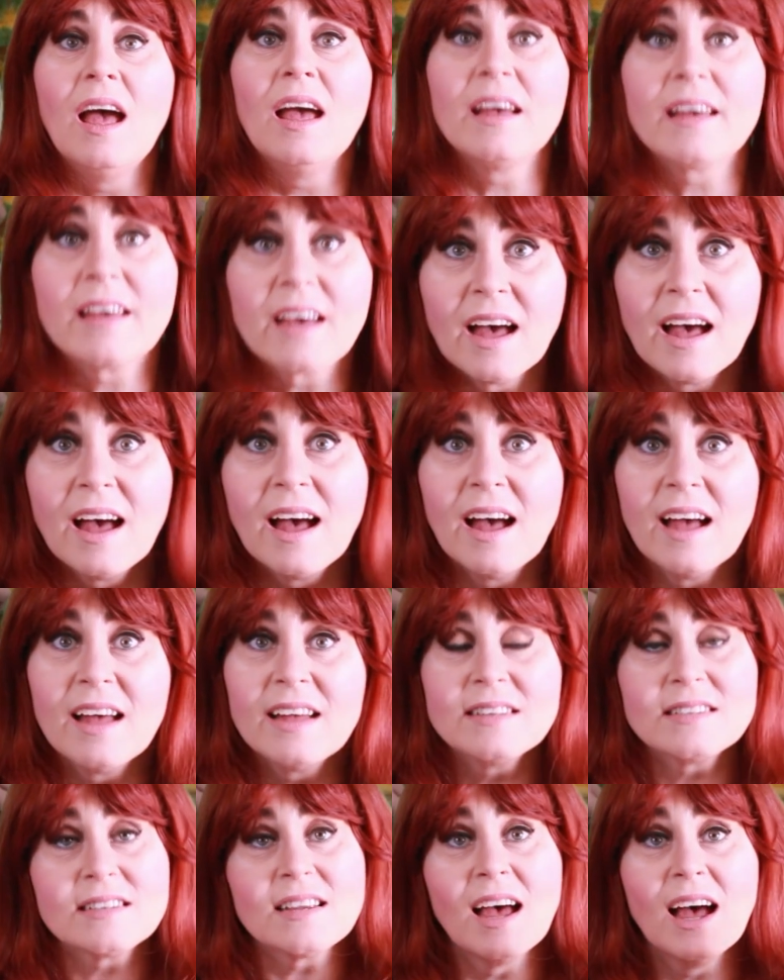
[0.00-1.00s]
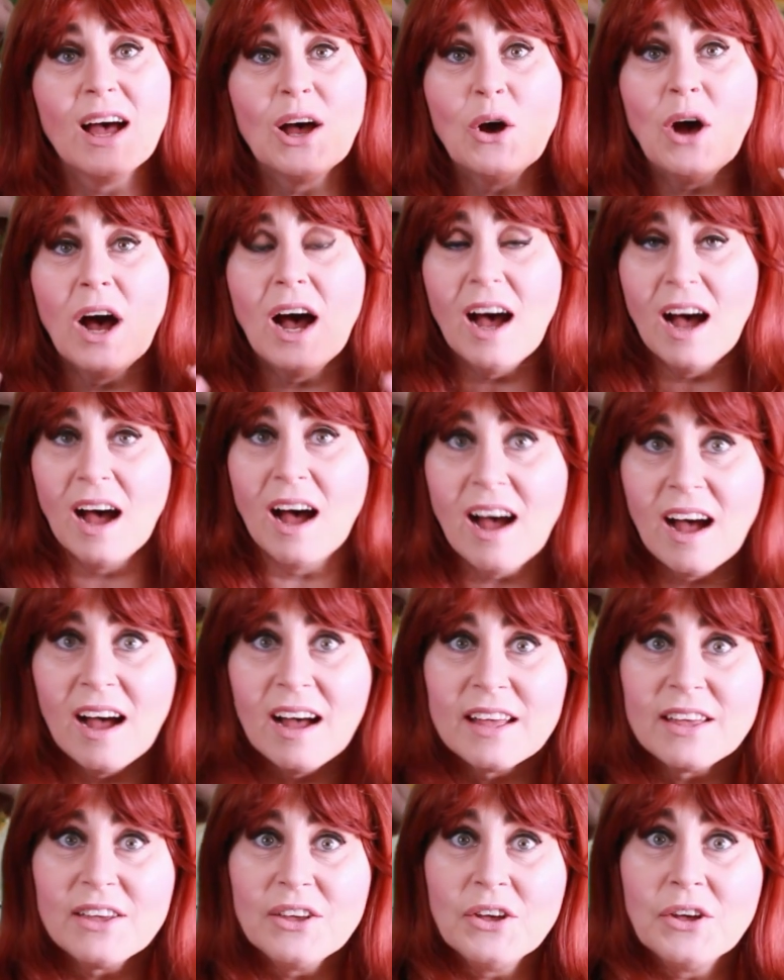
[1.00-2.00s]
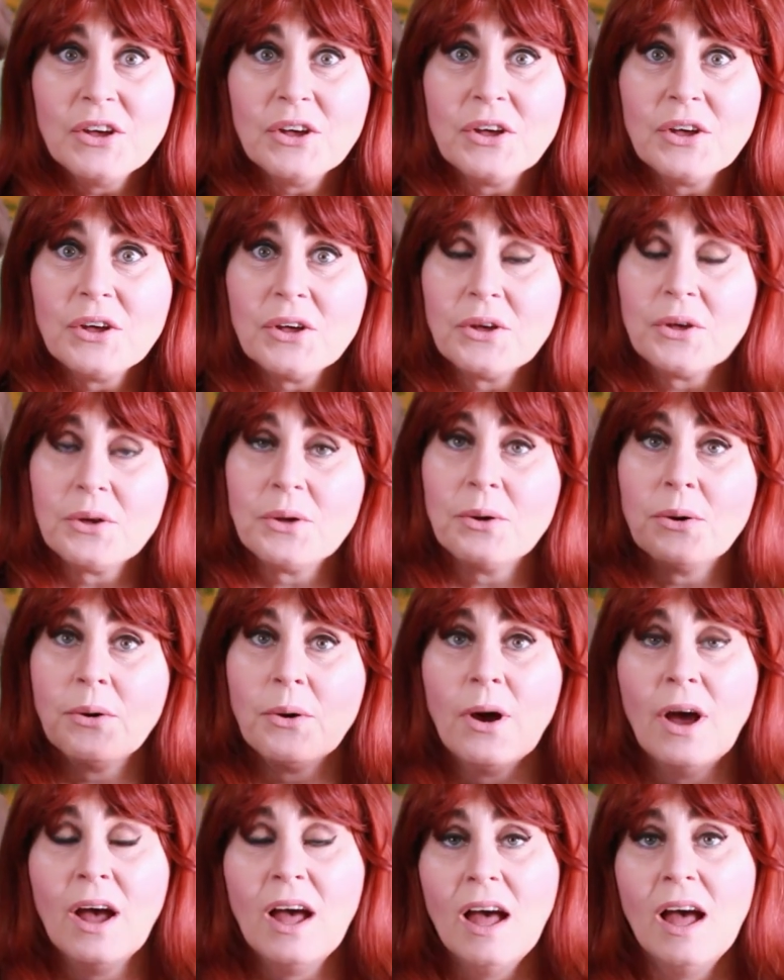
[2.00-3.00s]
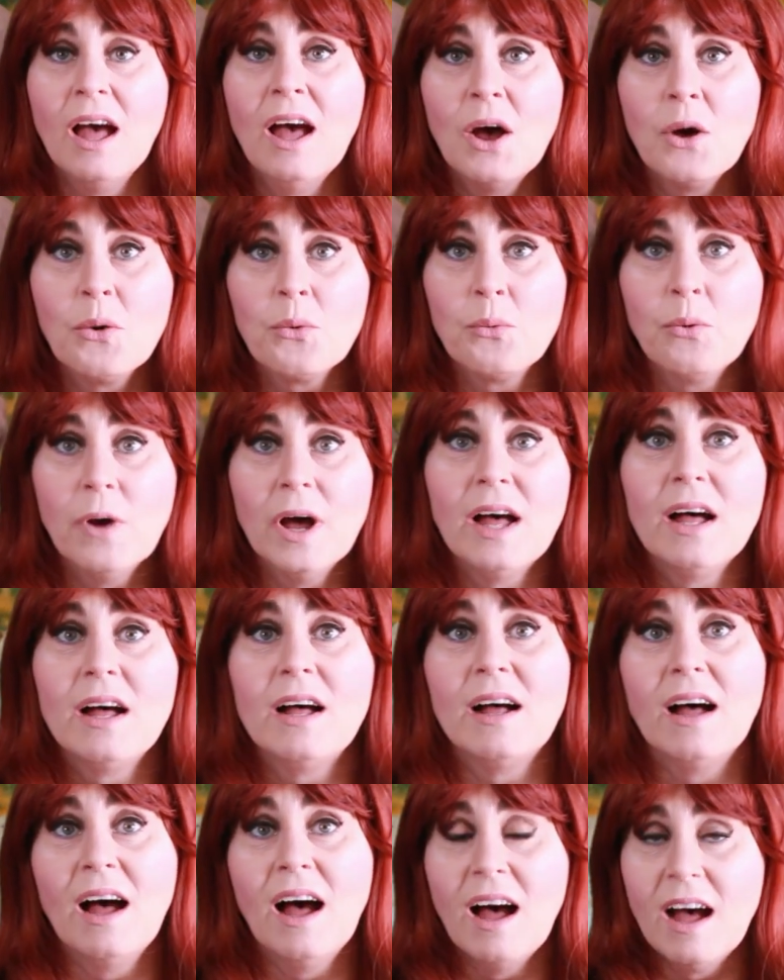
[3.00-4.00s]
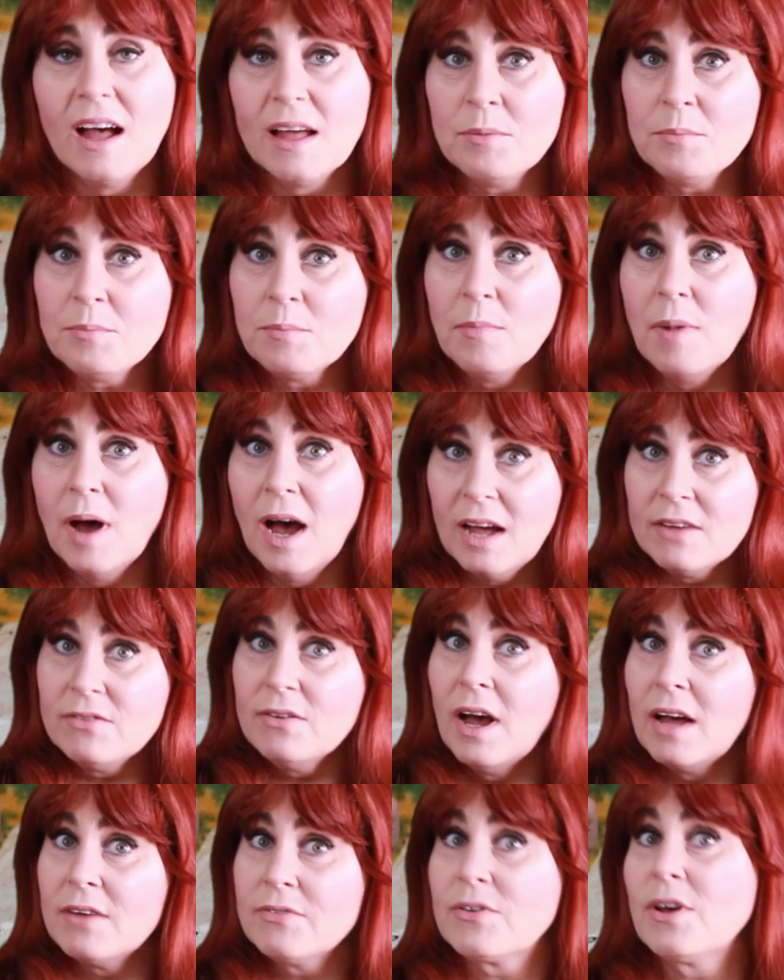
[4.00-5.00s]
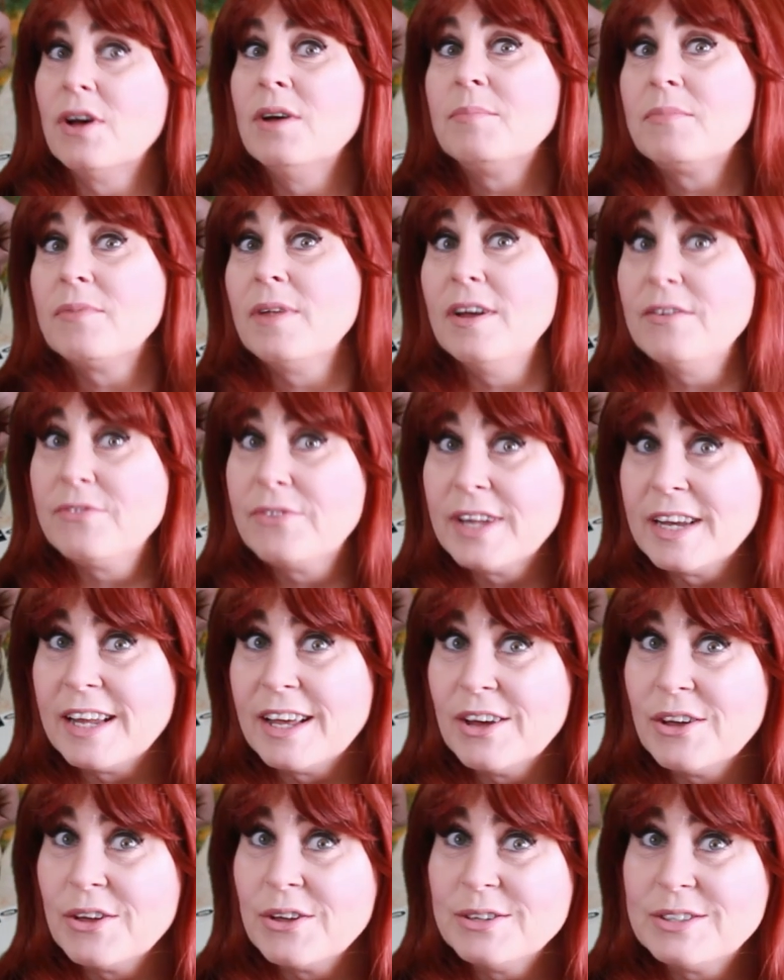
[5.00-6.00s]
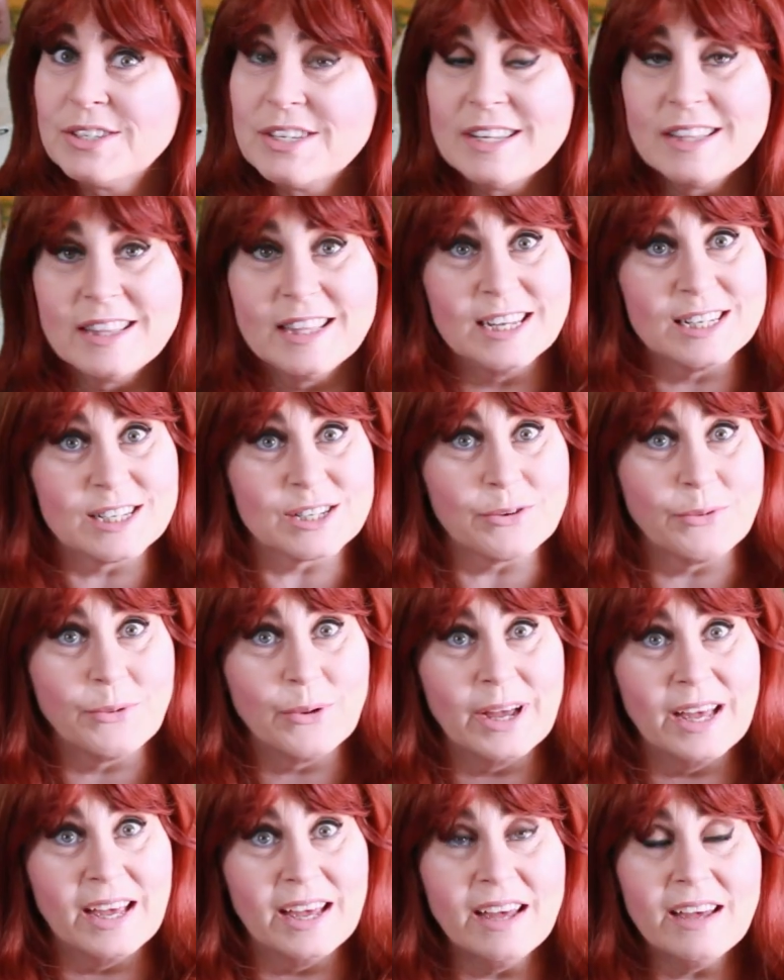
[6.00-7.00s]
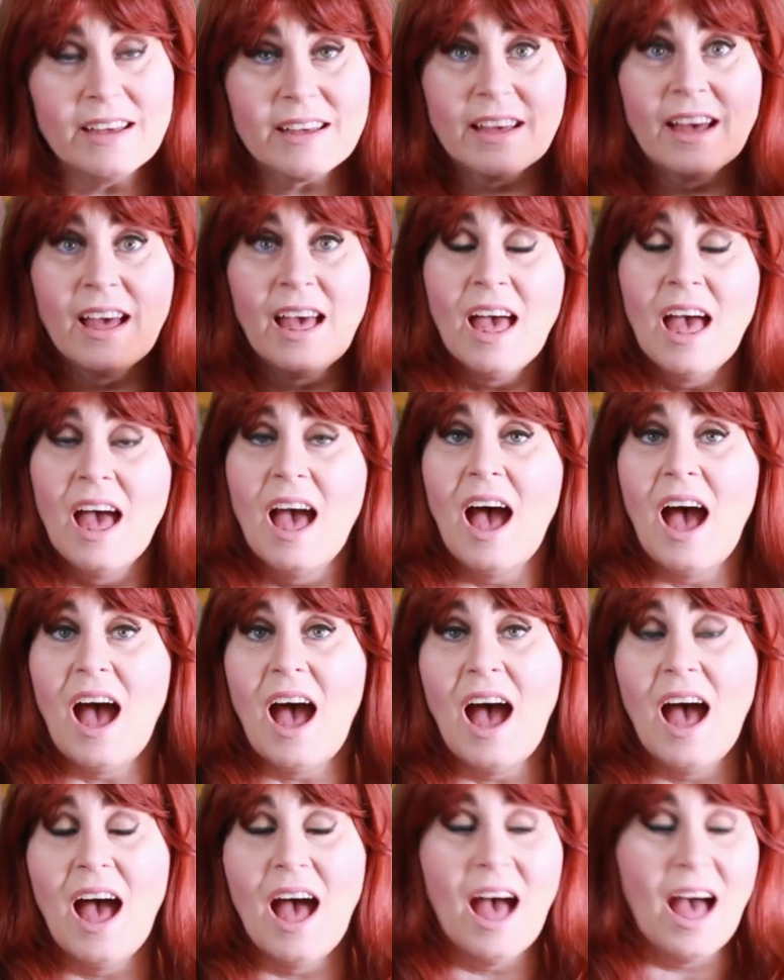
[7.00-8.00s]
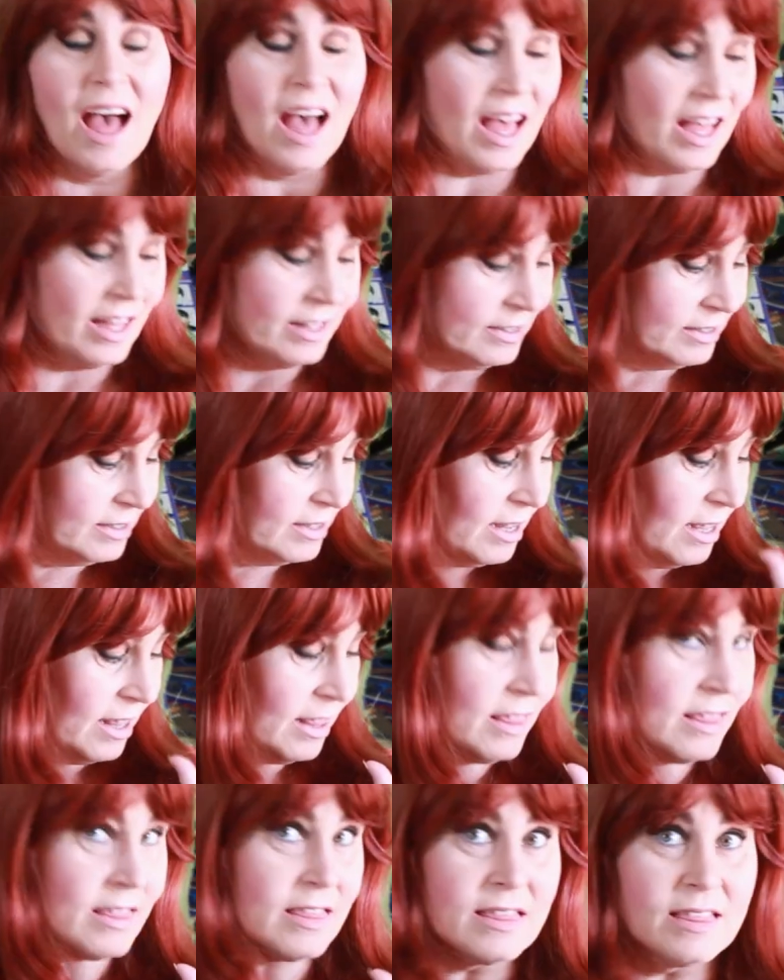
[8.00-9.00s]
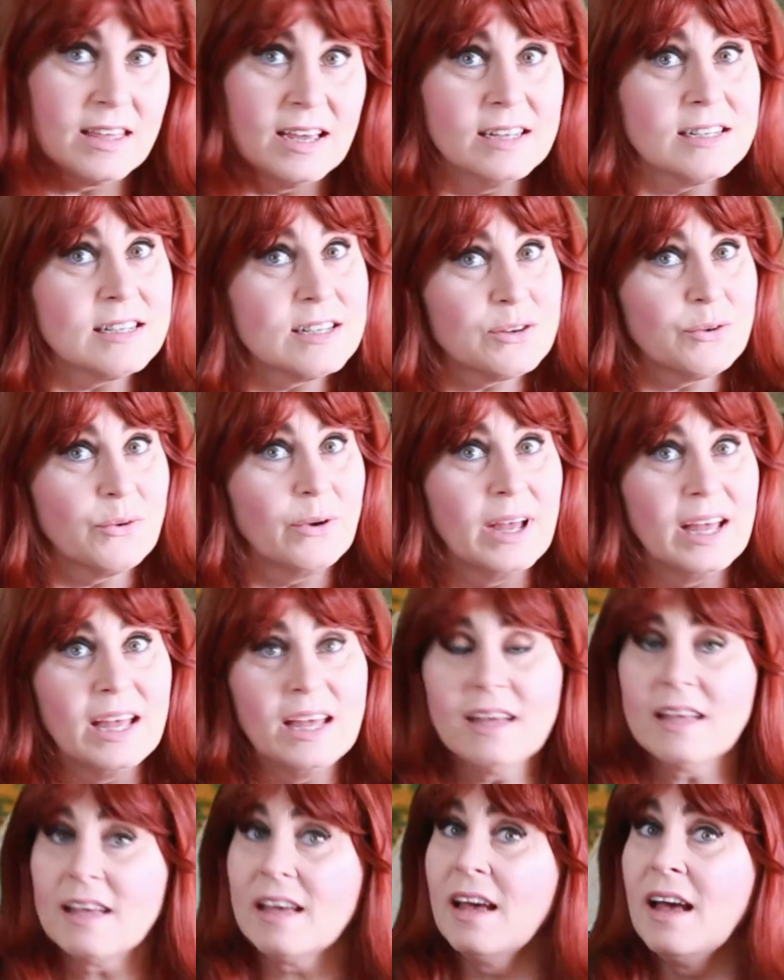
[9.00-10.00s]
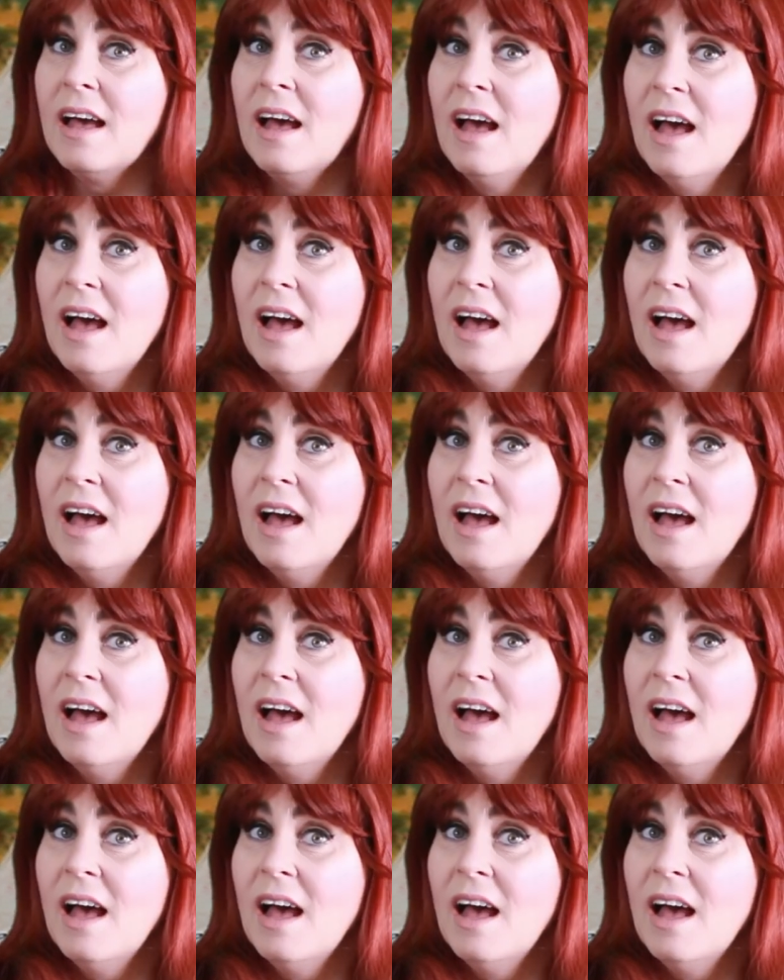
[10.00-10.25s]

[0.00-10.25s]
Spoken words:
Hey guys, how are you? Well, I've got videoed this week, and this week